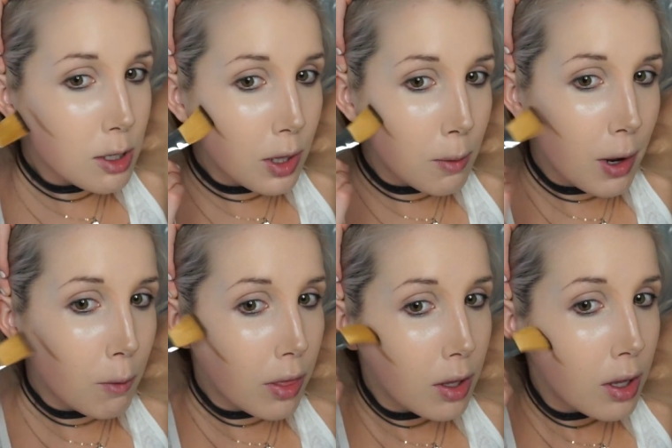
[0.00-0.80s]
that
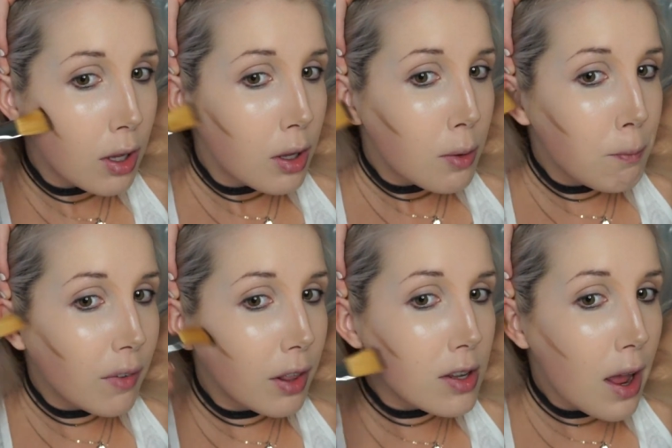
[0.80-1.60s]
way.
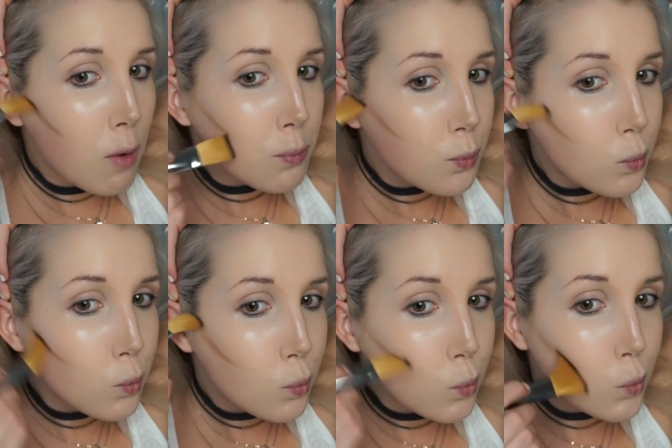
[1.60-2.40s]

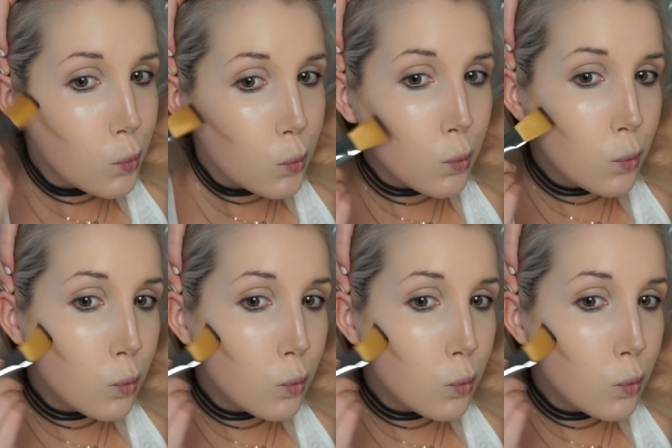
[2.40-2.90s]
Oh yeah.